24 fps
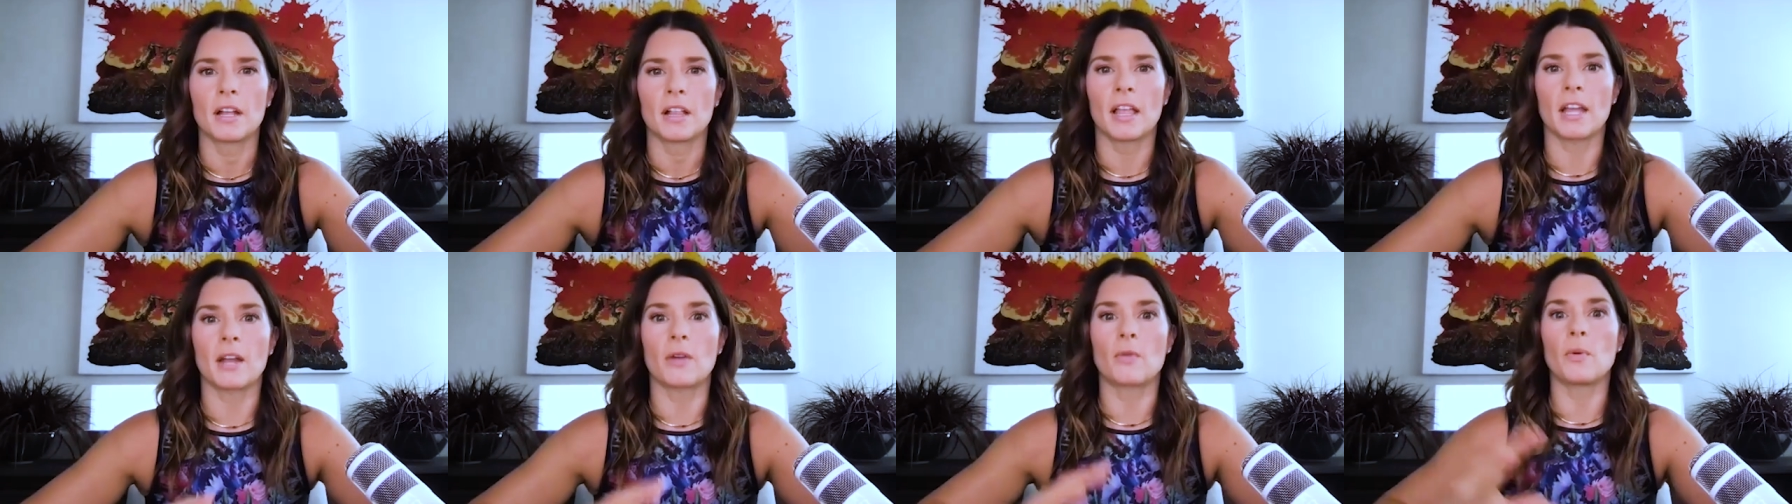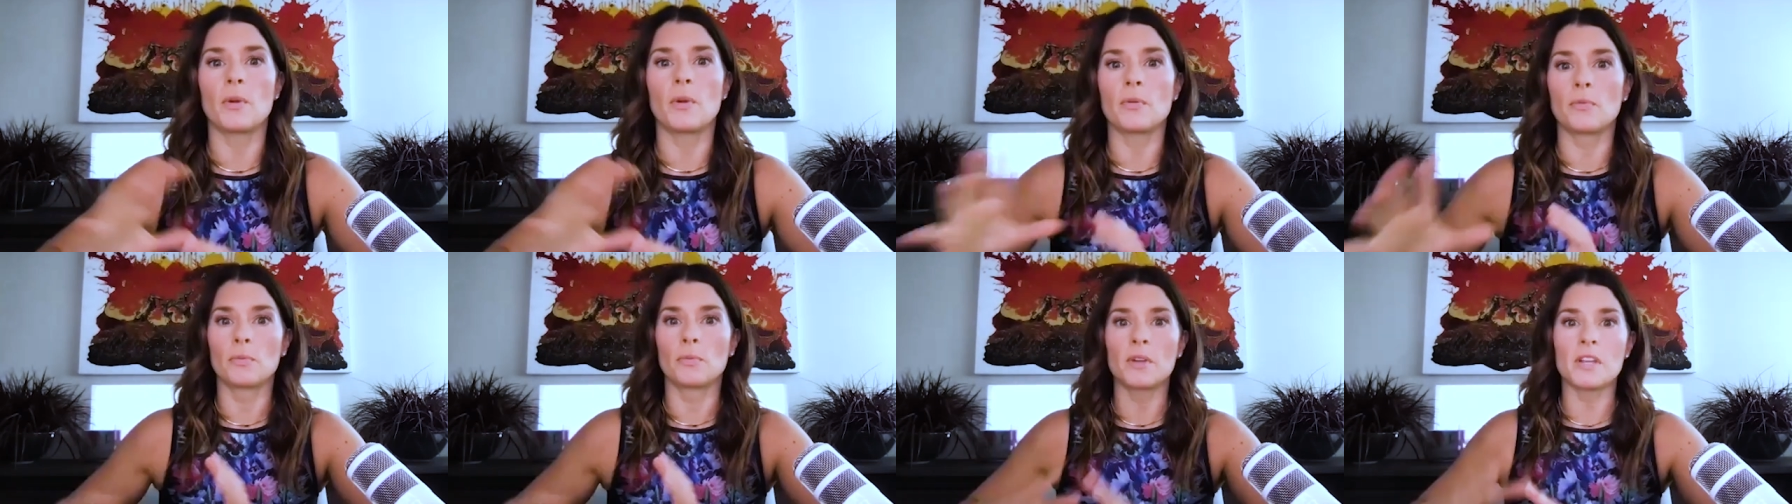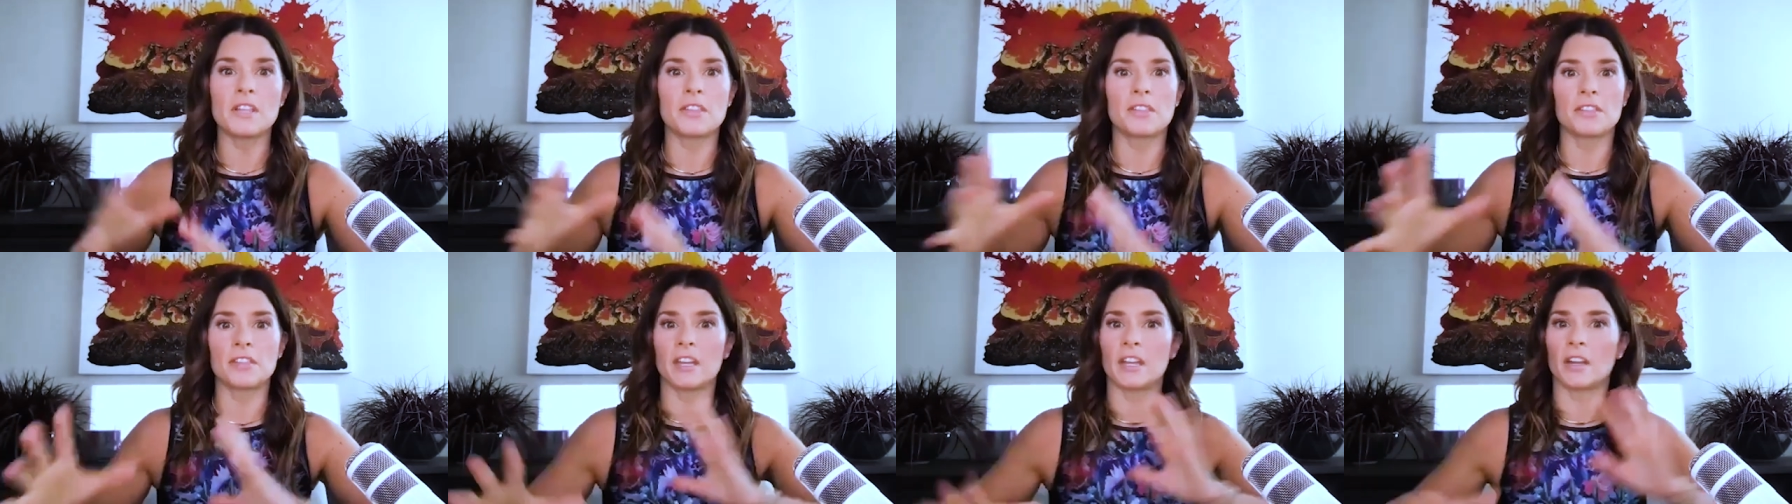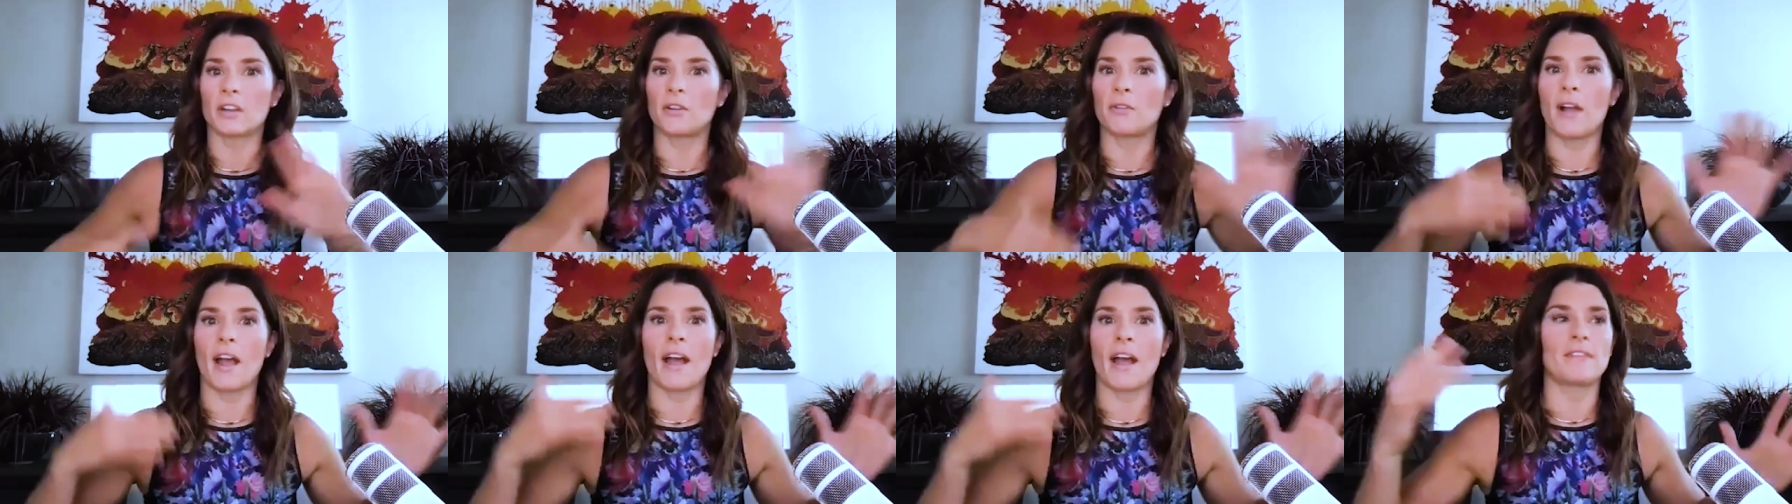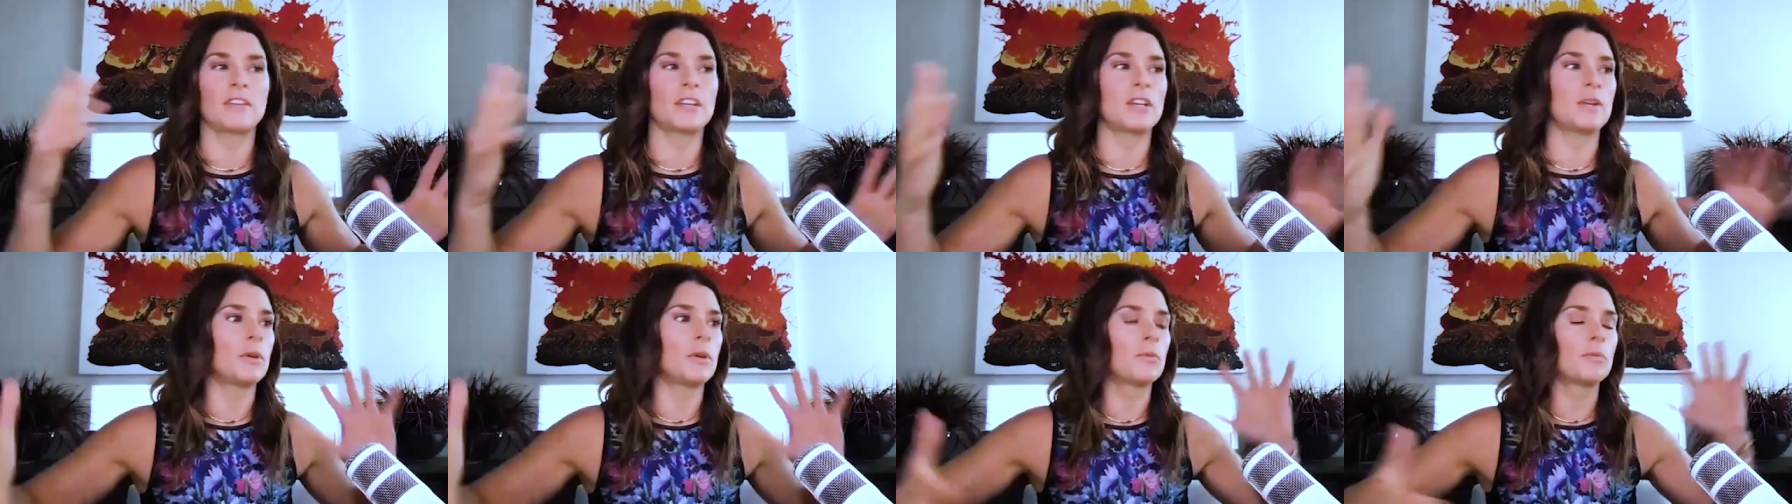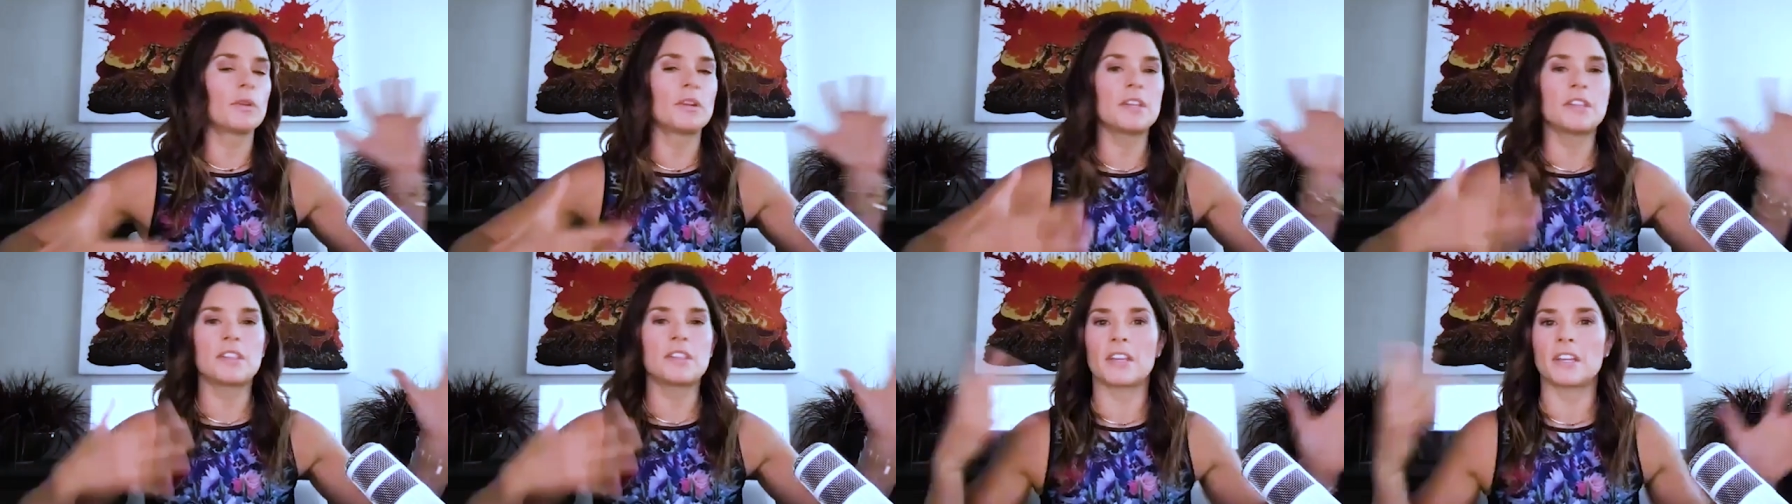like we rethink gravity, we
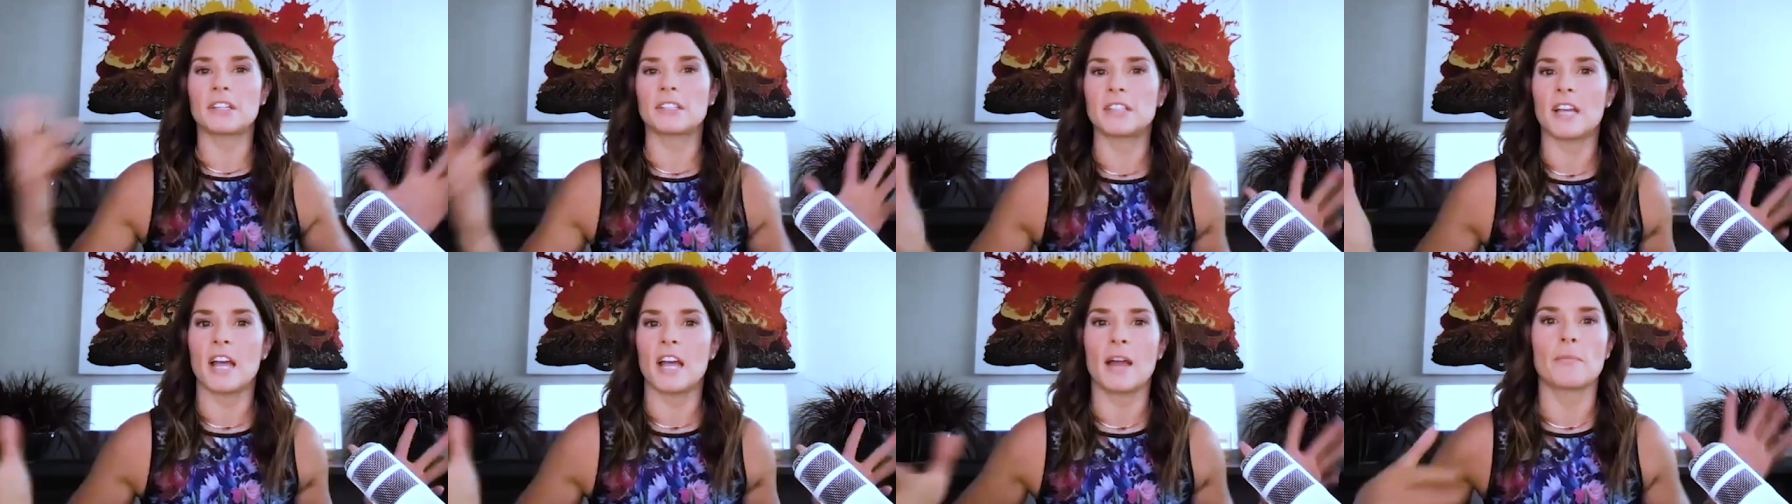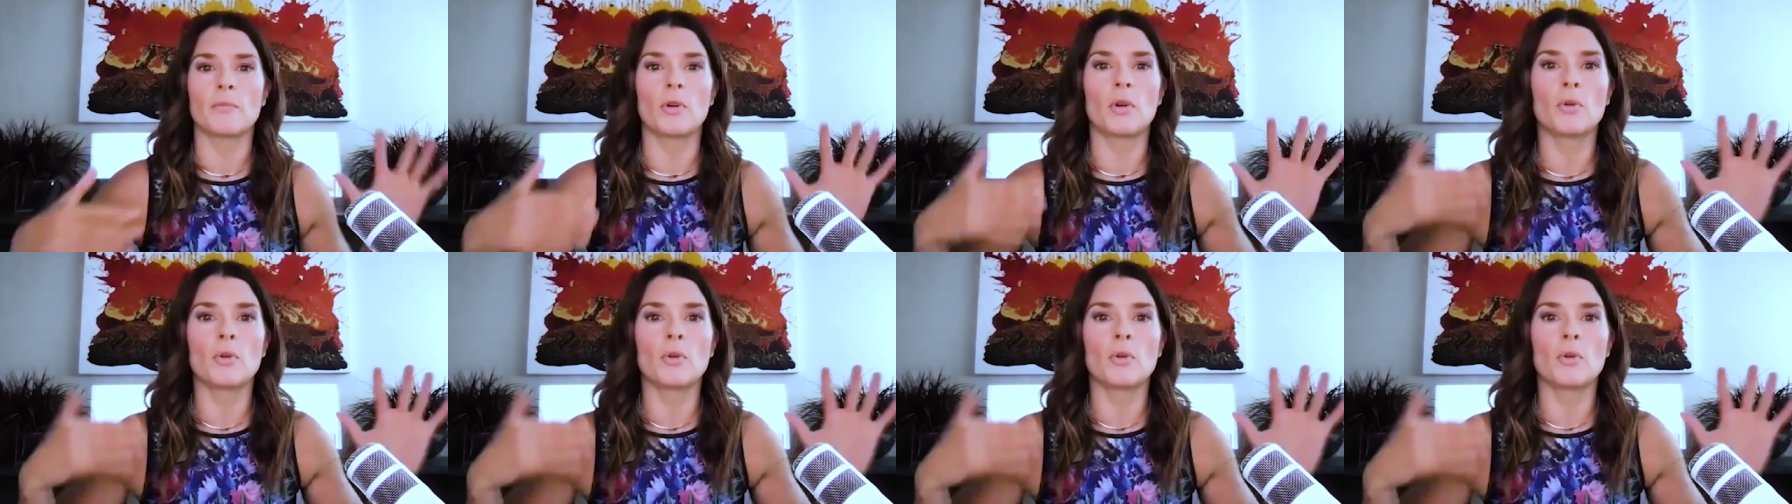rethink time,